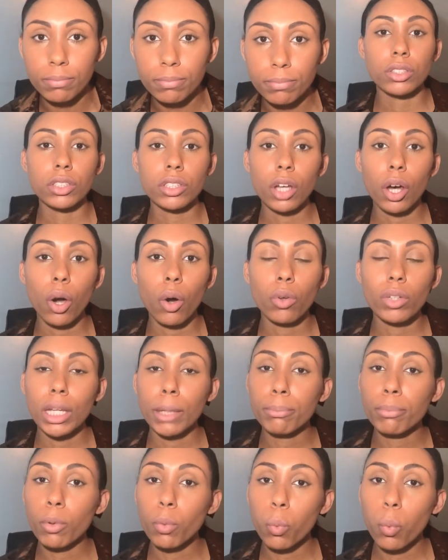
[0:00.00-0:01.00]
So
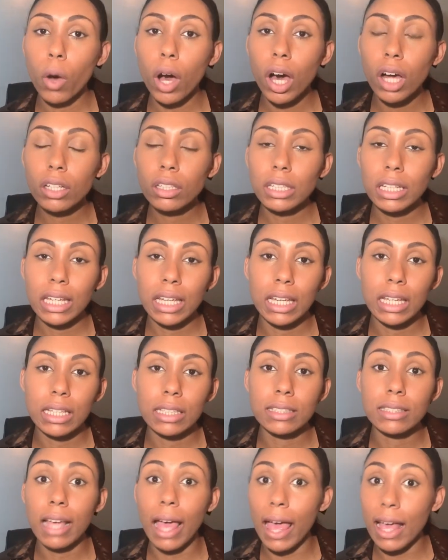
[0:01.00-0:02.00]
number one
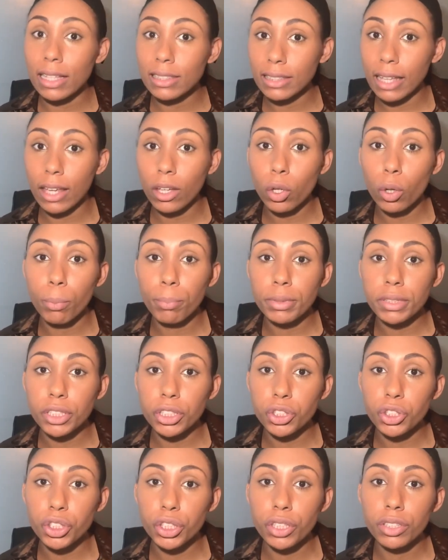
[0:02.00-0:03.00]
is essay
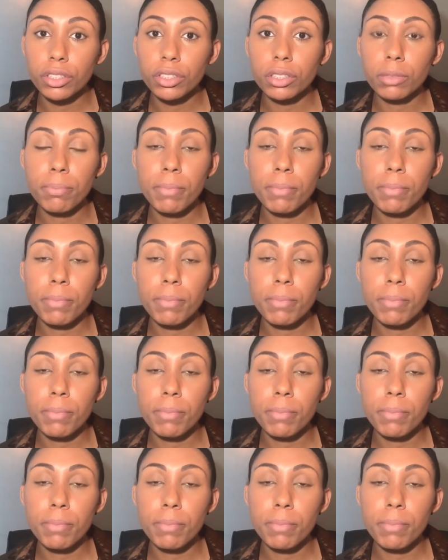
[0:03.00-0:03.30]
competitions.